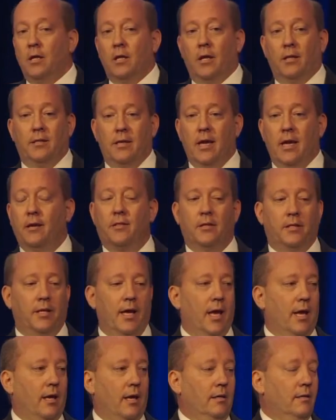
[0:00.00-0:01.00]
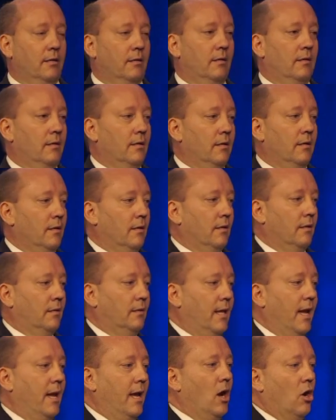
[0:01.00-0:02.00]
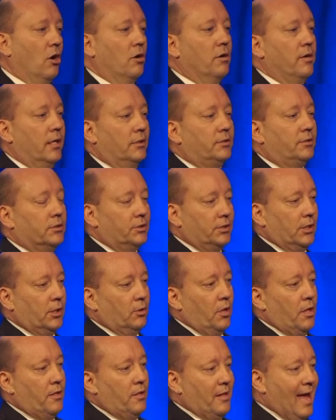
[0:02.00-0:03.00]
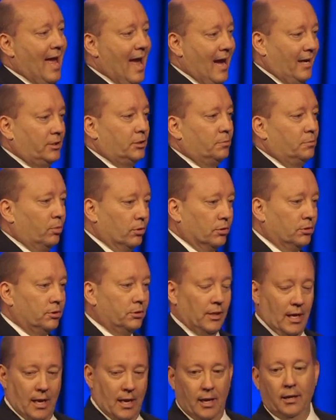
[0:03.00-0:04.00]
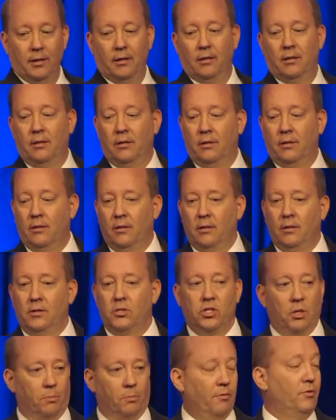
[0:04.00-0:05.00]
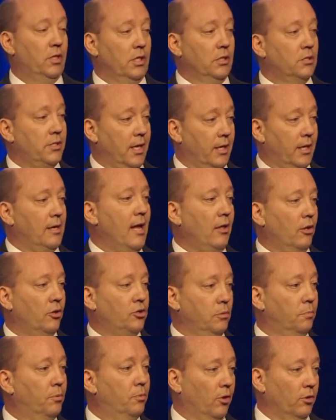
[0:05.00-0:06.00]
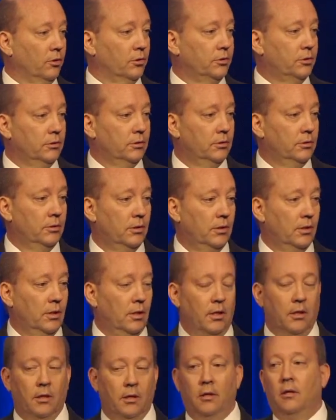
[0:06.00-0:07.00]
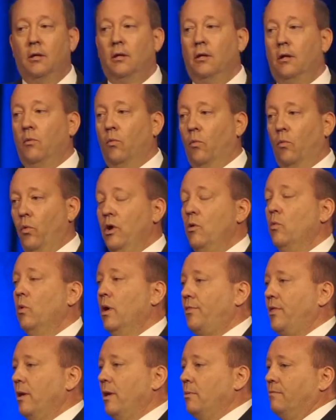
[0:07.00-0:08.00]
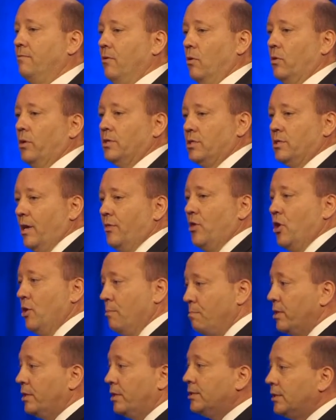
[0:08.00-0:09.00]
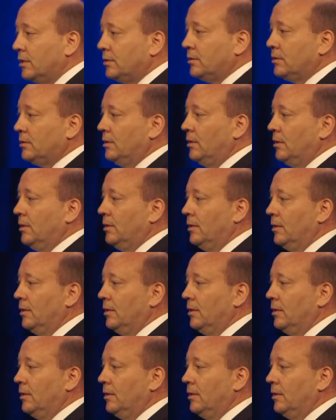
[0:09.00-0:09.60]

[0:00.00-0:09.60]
At the end of the day, they aren't necessarily the experts on some of these technology pillars. We want them to focus on their business,